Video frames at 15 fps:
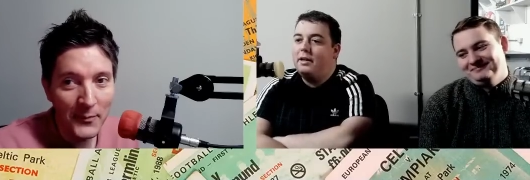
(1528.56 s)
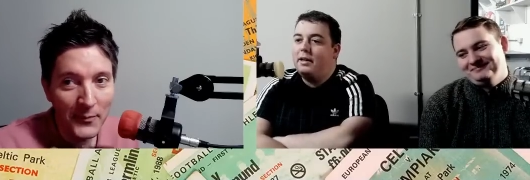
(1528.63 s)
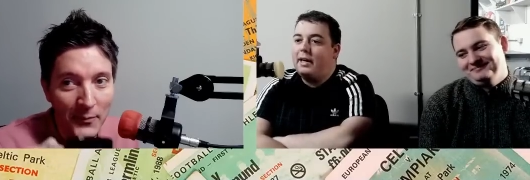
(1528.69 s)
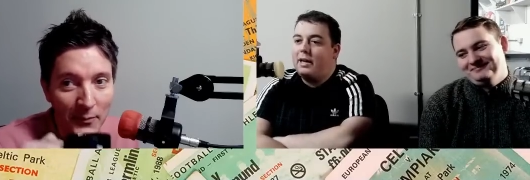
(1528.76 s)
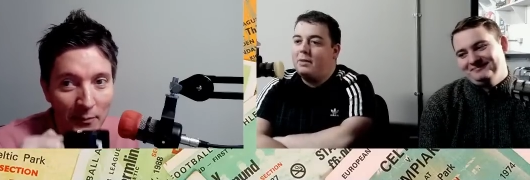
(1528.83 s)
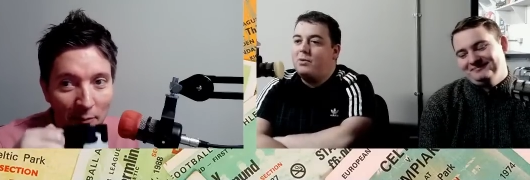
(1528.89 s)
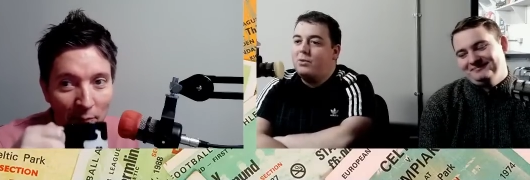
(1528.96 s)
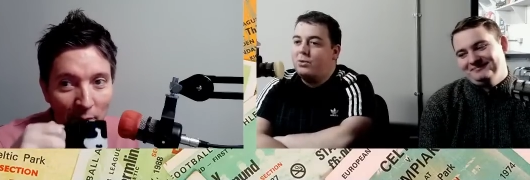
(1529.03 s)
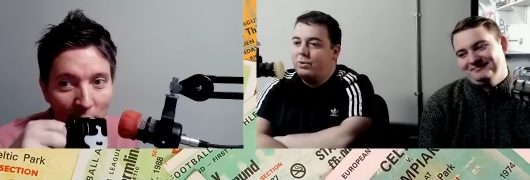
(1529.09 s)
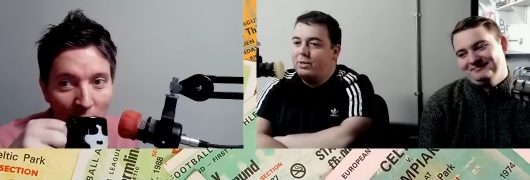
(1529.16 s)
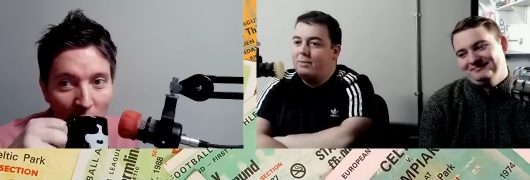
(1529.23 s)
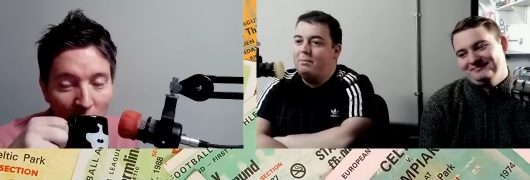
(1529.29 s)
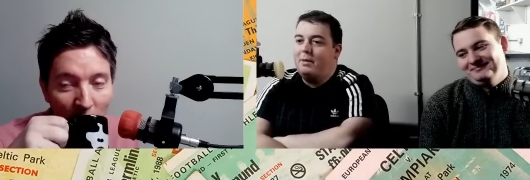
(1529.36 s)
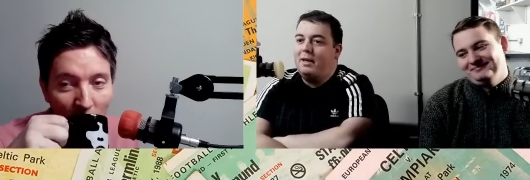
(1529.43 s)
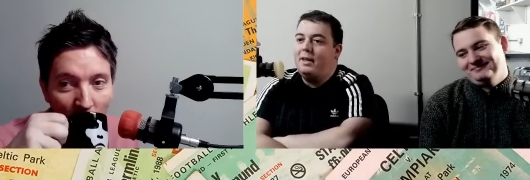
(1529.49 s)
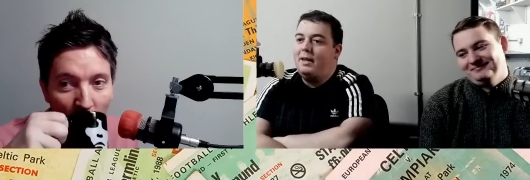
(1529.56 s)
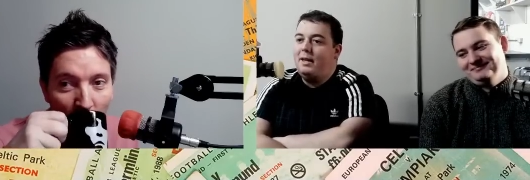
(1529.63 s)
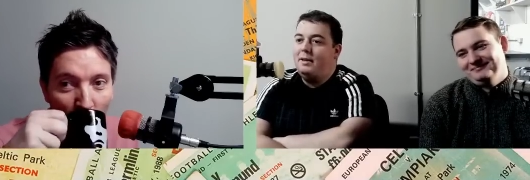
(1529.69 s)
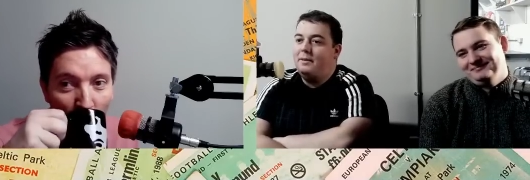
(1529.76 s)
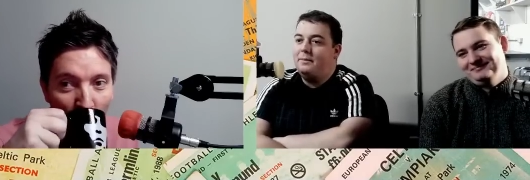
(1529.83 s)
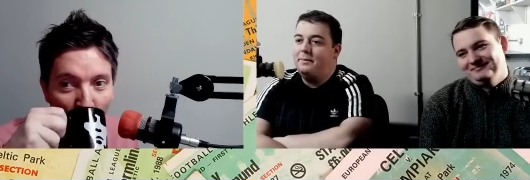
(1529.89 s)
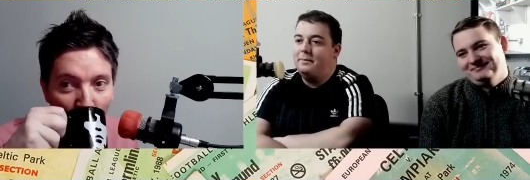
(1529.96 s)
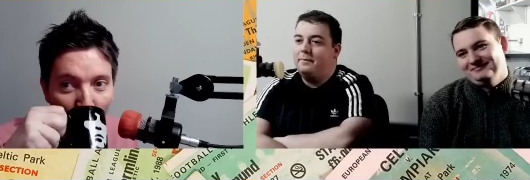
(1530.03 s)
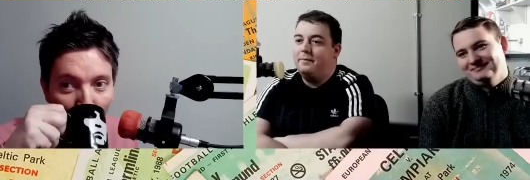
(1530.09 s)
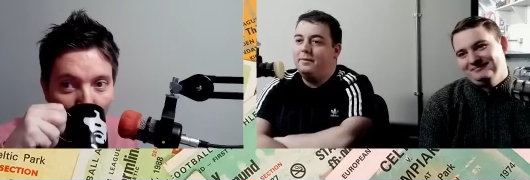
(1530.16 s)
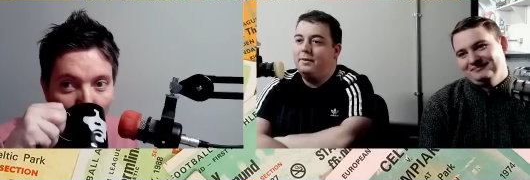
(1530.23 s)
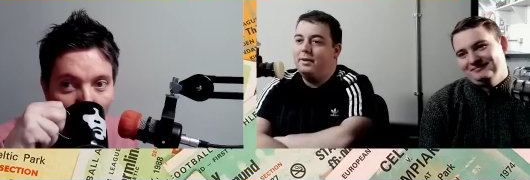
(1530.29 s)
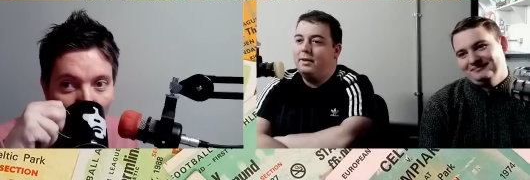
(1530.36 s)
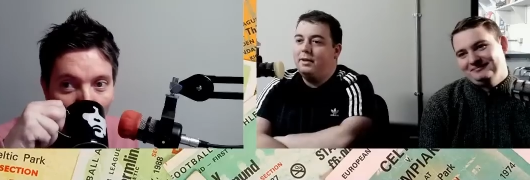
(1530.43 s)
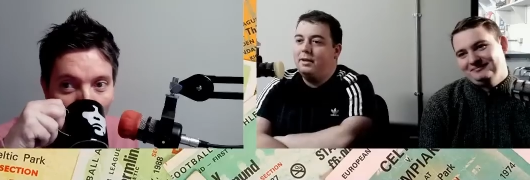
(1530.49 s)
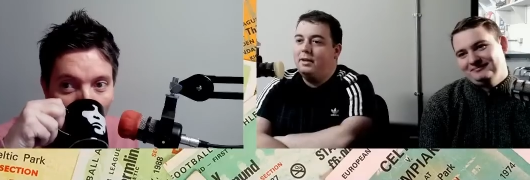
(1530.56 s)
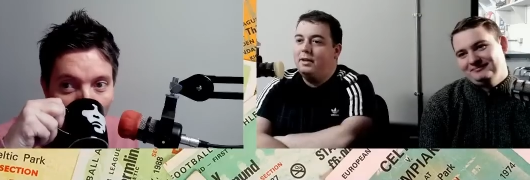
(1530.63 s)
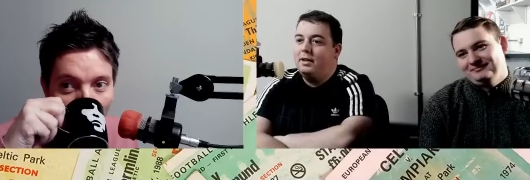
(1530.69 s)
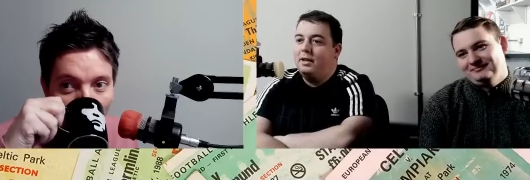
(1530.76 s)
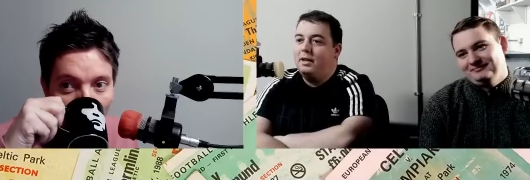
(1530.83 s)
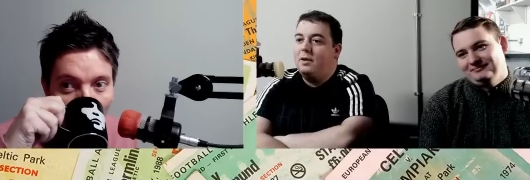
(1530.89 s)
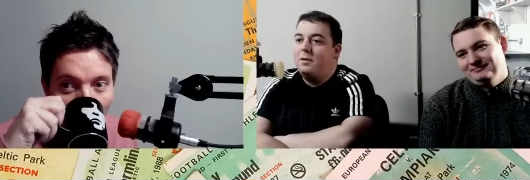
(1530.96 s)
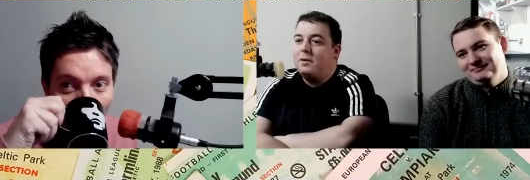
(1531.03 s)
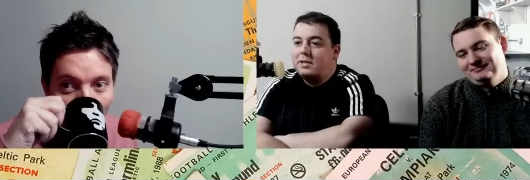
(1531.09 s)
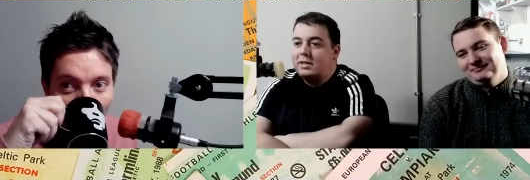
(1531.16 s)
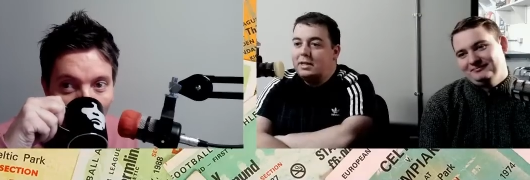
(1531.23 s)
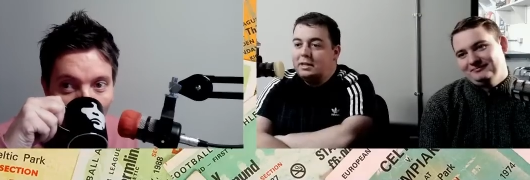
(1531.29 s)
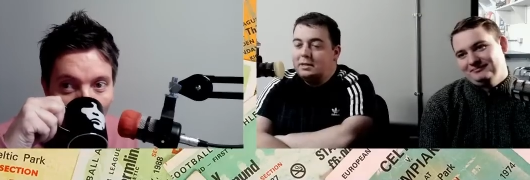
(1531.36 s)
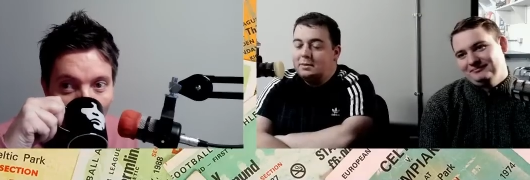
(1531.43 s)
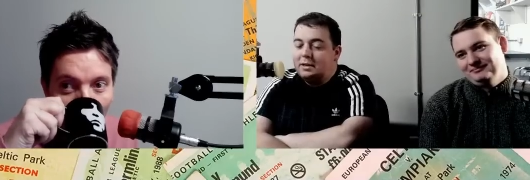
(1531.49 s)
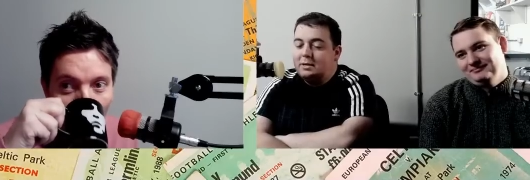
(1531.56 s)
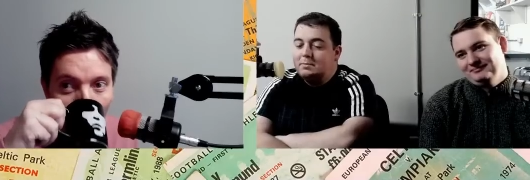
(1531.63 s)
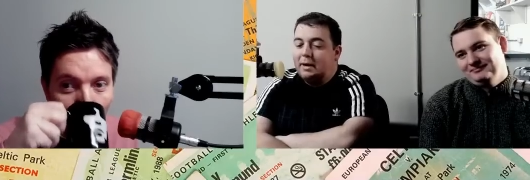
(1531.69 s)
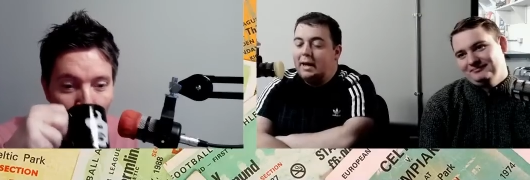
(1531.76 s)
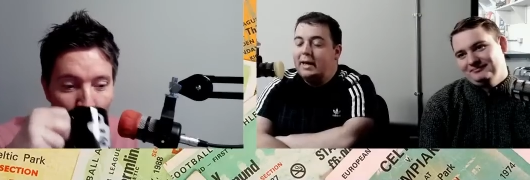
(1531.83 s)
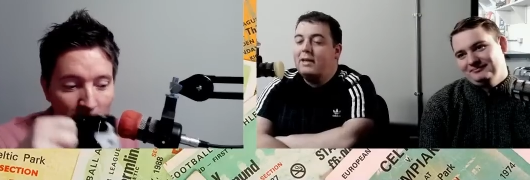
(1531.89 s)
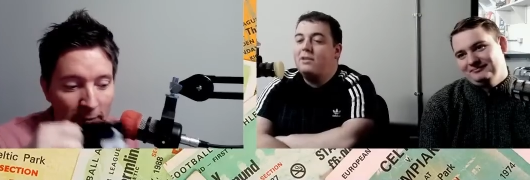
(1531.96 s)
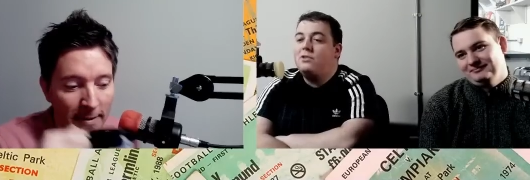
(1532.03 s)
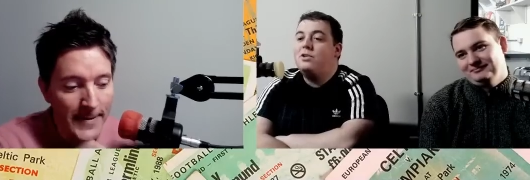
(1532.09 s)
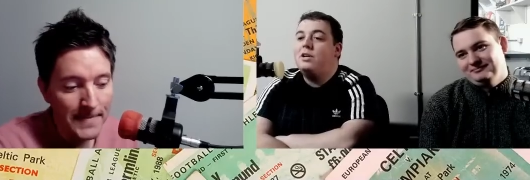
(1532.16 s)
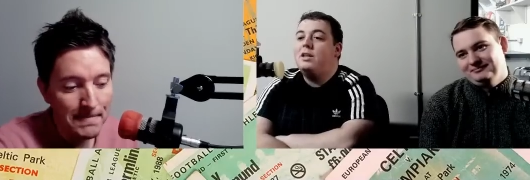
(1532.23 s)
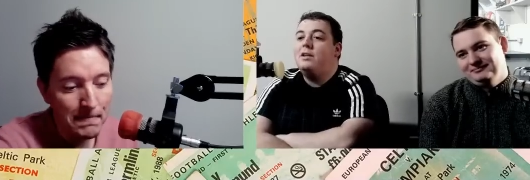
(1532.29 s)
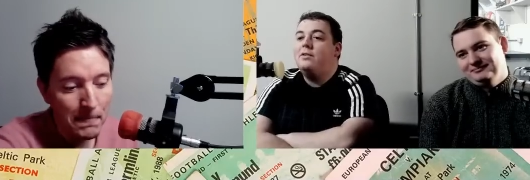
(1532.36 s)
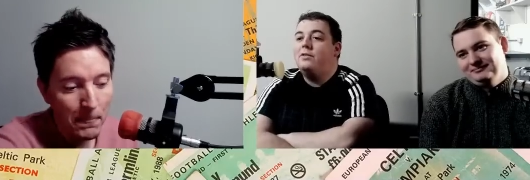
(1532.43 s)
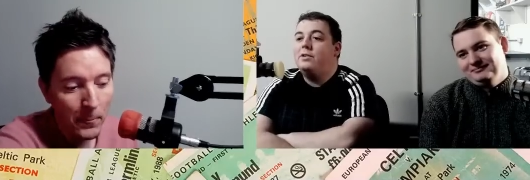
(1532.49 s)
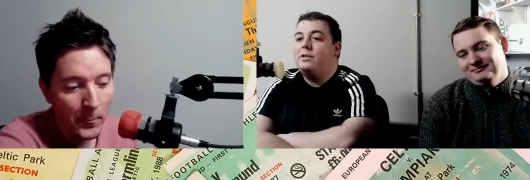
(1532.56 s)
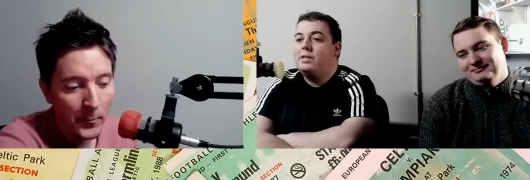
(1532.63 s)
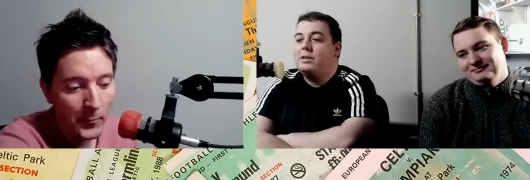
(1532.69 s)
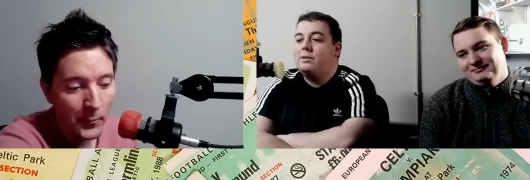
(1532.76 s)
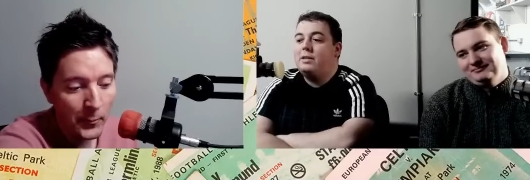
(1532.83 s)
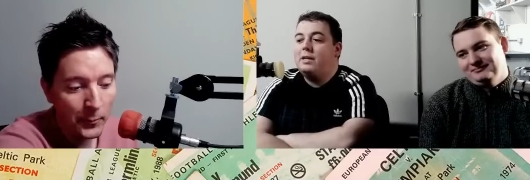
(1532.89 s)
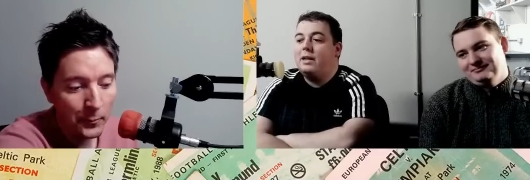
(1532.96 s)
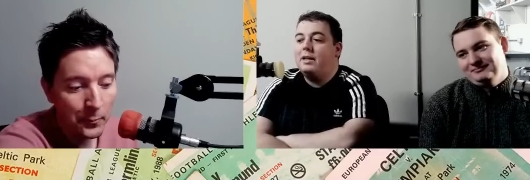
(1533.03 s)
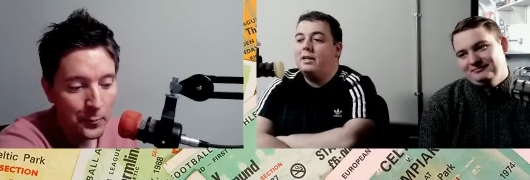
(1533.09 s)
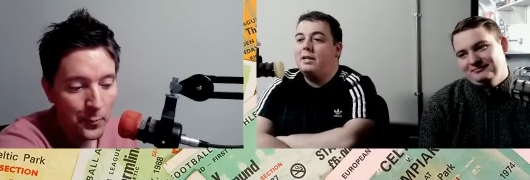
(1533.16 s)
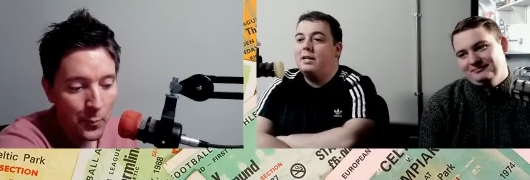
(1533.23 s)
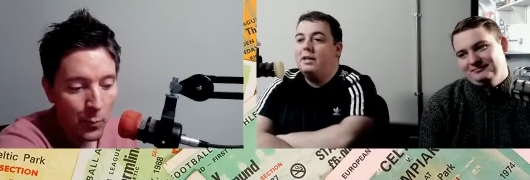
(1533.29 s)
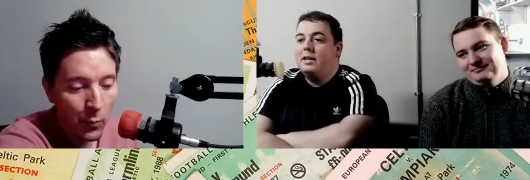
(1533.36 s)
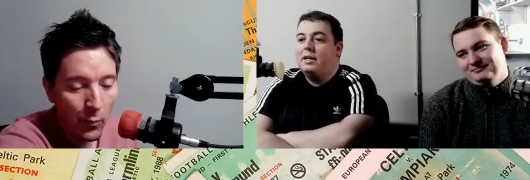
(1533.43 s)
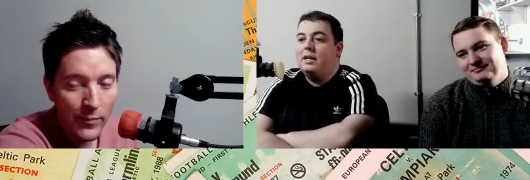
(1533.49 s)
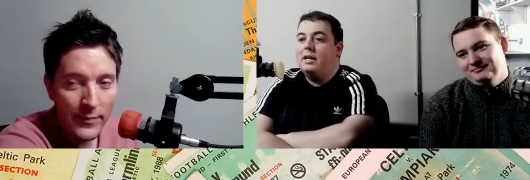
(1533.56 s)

Speaker 1: Karamoko Dembele. Now I see he's, he's back in training for Celtic, and